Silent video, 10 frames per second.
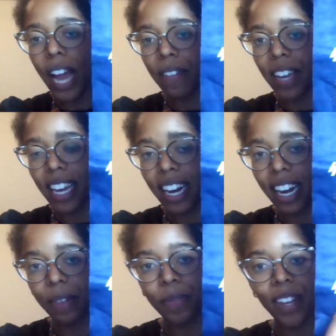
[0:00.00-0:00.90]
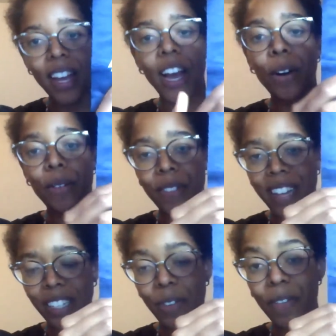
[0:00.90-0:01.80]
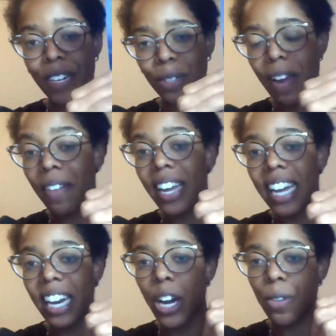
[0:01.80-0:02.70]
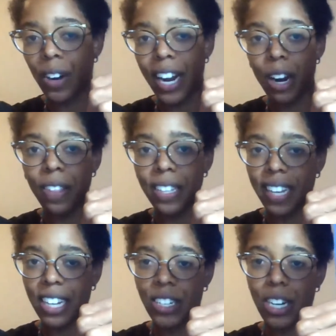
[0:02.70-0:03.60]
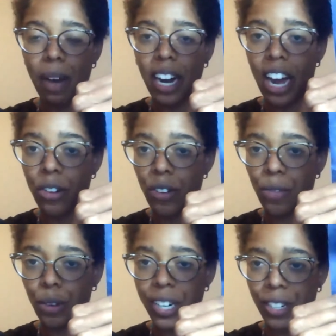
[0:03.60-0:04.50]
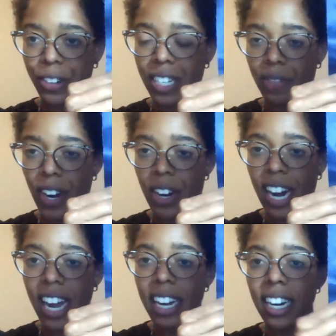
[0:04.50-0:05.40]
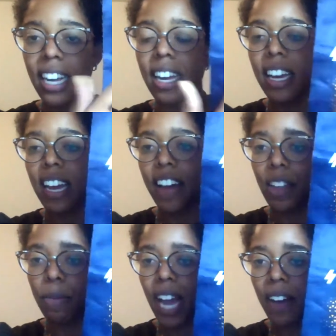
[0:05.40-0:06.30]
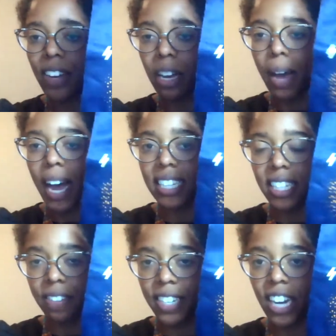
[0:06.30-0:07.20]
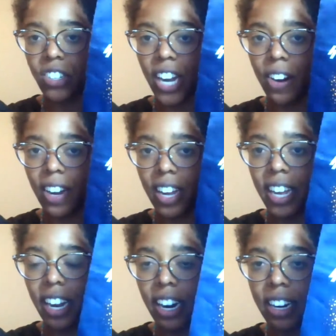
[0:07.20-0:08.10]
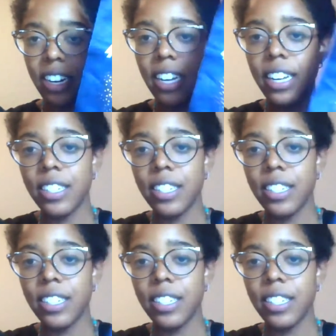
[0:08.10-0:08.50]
We have heating. Oh, it's reversed. We have heating over here. This gets to about 140 degrees Fahrenheit. And then we have a capacitive touch area here.